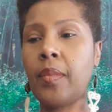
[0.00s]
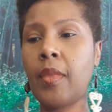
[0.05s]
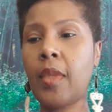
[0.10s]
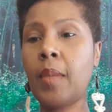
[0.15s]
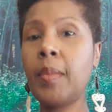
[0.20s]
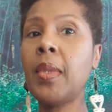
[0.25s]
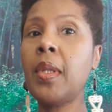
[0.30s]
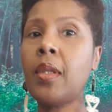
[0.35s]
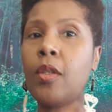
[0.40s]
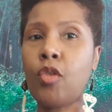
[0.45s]
I
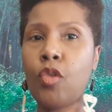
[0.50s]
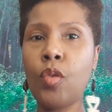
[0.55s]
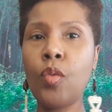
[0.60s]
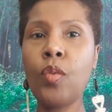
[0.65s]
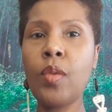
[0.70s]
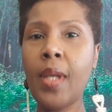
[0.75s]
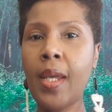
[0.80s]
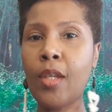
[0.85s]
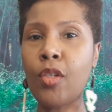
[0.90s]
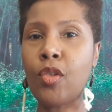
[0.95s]
mean, the true
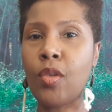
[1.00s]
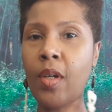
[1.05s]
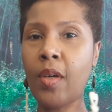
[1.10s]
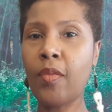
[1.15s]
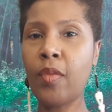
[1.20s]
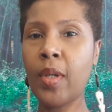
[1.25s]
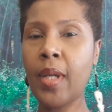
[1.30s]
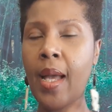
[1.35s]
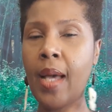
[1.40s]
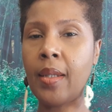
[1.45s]
nature of
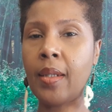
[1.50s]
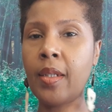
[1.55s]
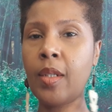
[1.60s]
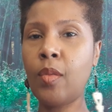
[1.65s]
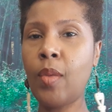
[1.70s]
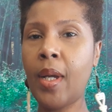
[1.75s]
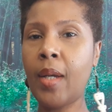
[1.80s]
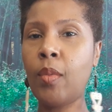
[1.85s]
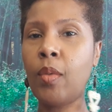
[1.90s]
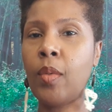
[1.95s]
reality,
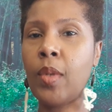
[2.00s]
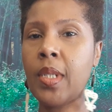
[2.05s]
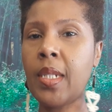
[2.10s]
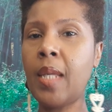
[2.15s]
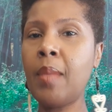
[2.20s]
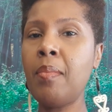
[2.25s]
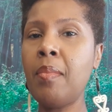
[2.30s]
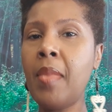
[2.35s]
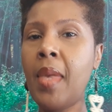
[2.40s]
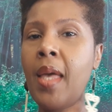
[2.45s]
right? When we say
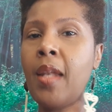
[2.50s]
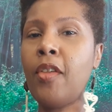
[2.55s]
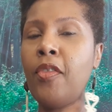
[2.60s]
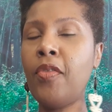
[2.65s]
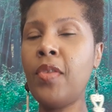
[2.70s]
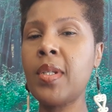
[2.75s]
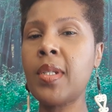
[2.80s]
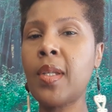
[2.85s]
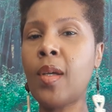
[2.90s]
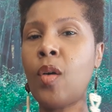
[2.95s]

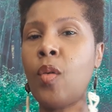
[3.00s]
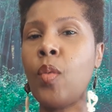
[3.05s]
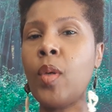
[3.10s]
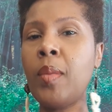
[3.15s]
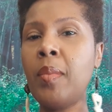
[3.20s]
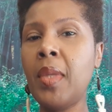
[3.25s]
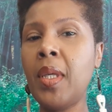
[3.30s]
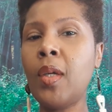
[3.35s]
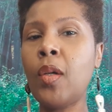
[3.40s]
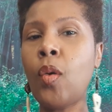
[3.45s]
metaphysical, we
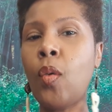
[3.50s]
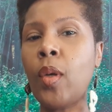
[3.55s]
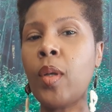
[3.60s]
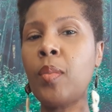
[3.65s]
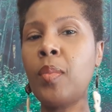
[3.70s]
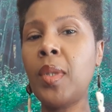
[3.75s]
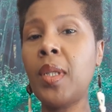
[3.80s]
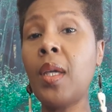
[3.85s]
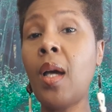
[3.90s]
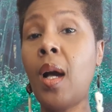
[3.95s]
mean going
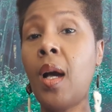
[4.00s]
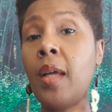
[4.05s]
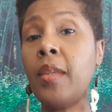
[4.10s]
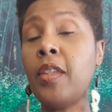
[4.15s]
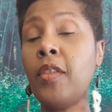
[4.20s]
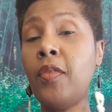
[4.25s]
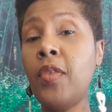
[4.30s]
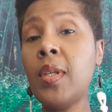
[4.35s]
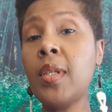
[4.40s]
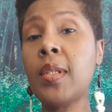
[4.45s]
beyond
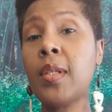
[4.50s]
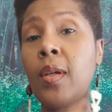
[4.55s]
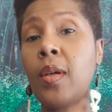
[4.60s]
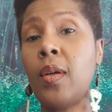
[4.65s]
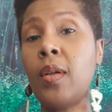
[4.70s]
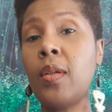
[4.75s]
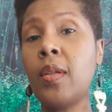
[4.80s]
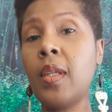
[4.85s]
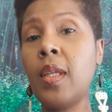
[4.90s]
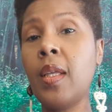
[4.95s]
the
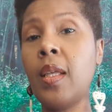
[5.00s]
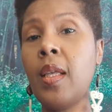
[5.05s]
physical.